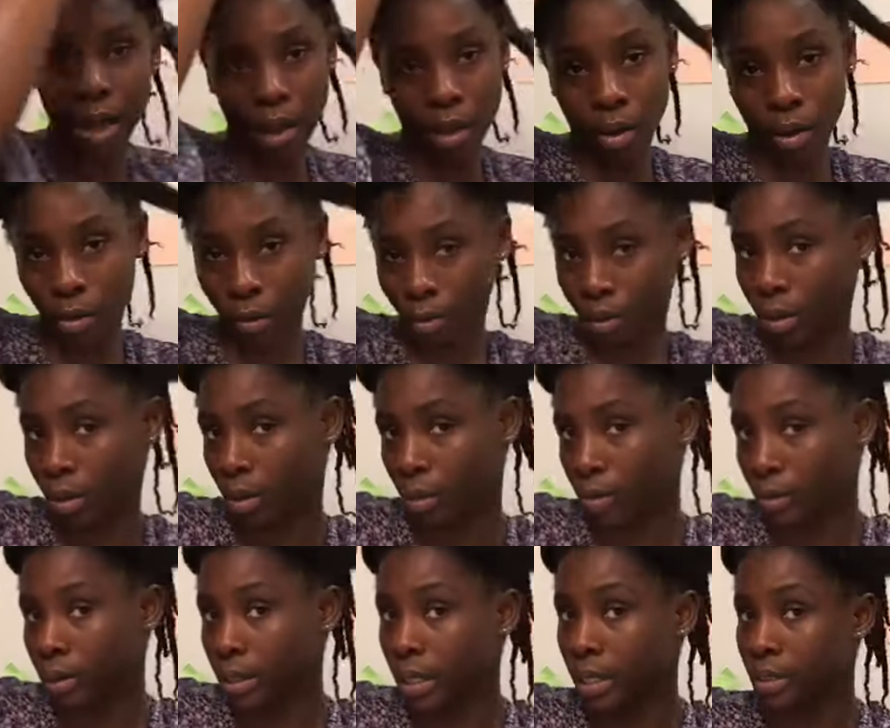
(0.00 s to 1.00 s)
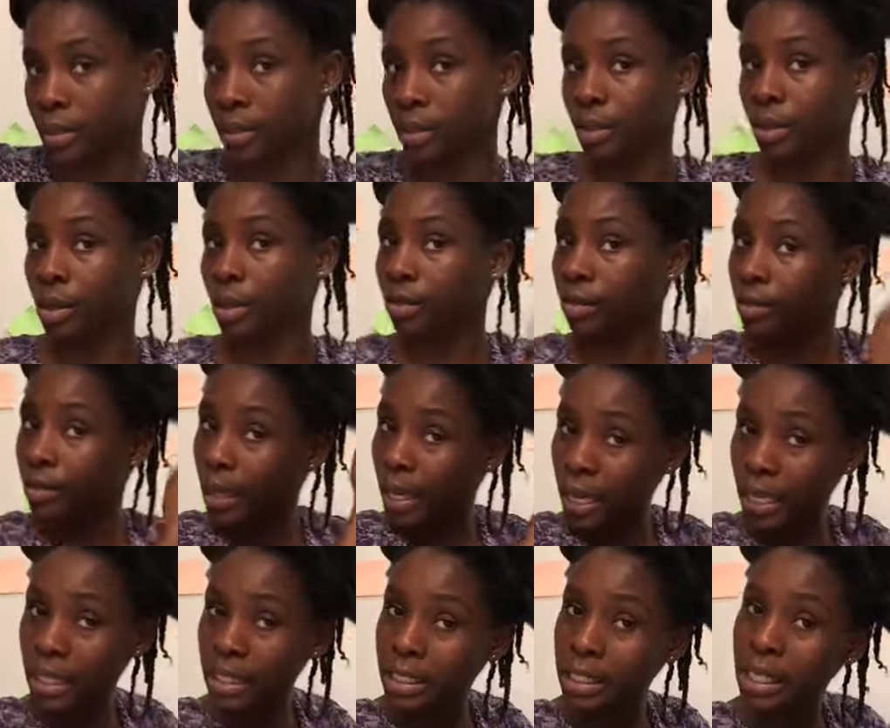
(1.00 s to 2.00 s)
old clothes into new
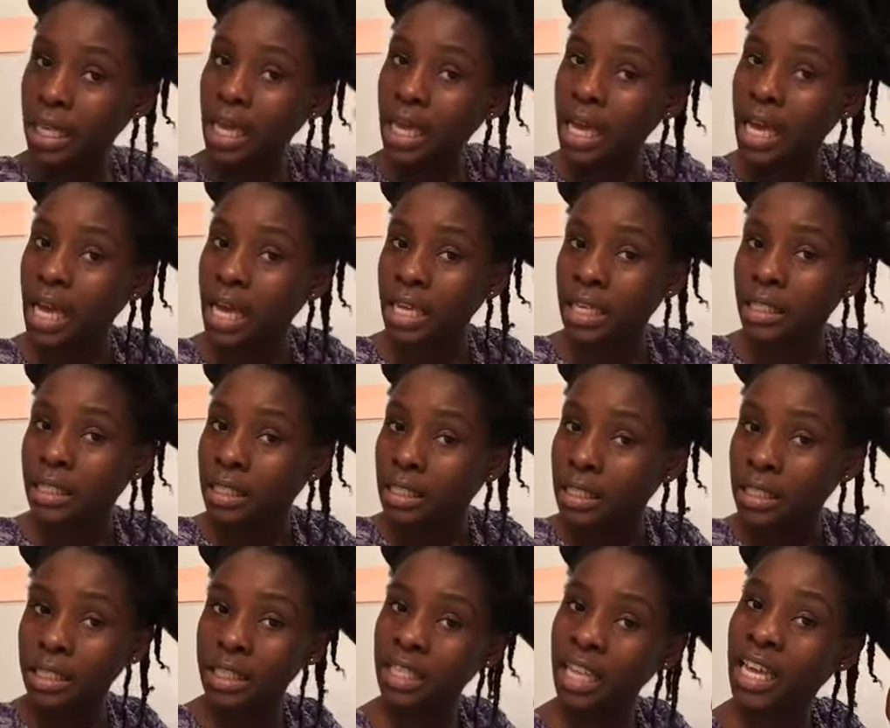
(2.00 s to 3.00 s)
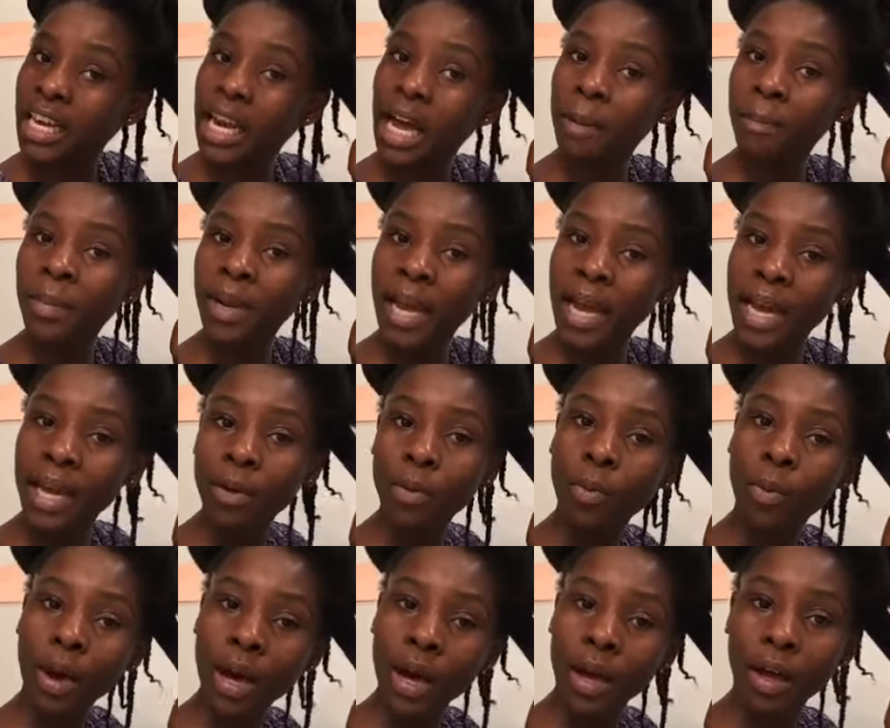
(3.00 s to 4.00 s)
things. Then I'm like,
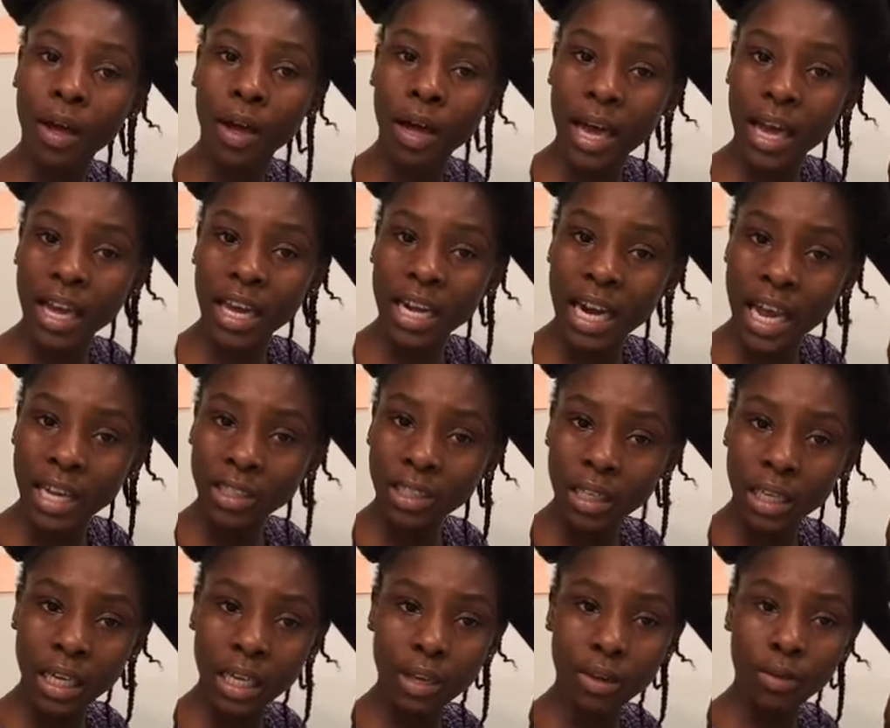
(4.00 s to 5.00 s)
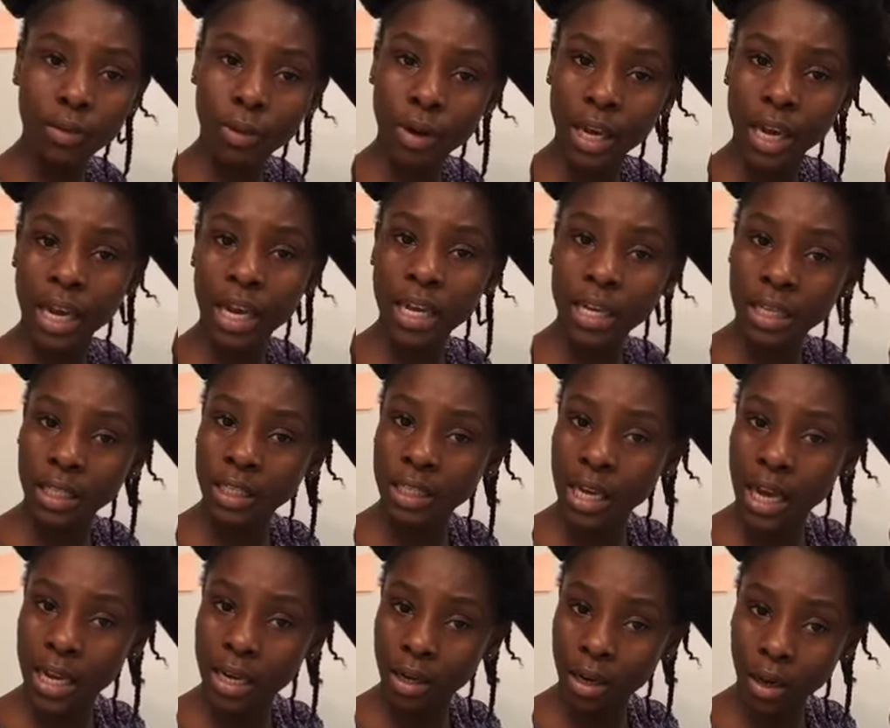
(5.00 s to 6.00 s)
wow, I can actually create a
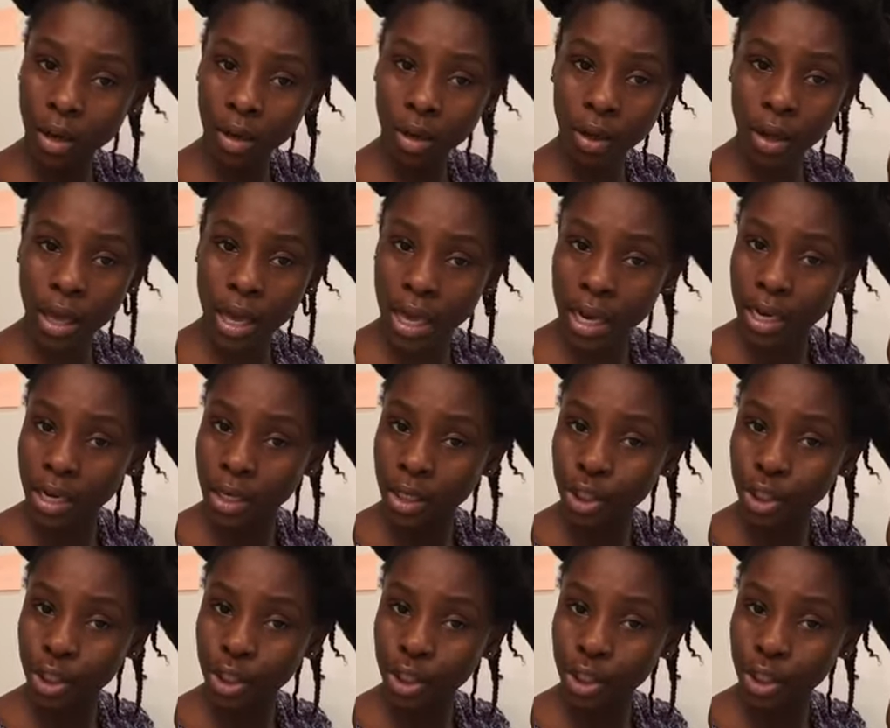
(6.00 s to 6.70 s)
channel and